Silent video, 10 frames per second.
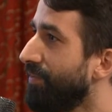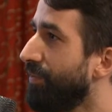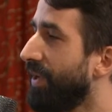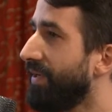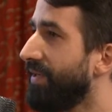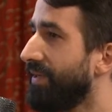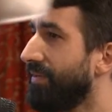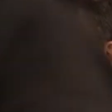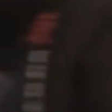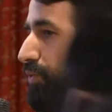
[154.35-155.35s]
but
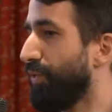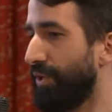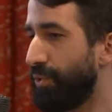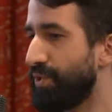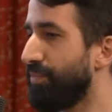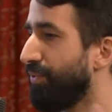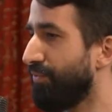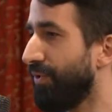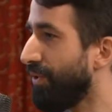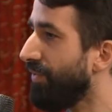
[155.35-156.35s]
you can use a
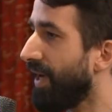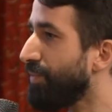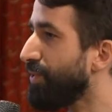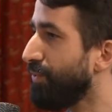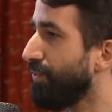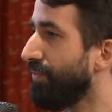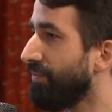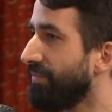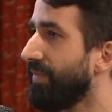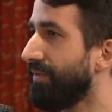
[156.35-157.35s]
portfolio of apps to
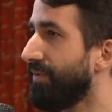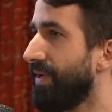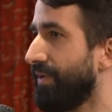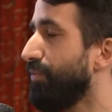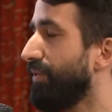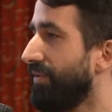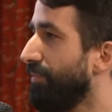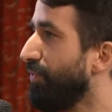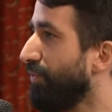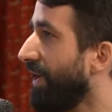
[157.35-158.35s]

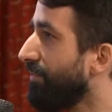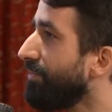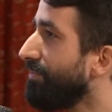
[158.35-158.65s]
improve your life.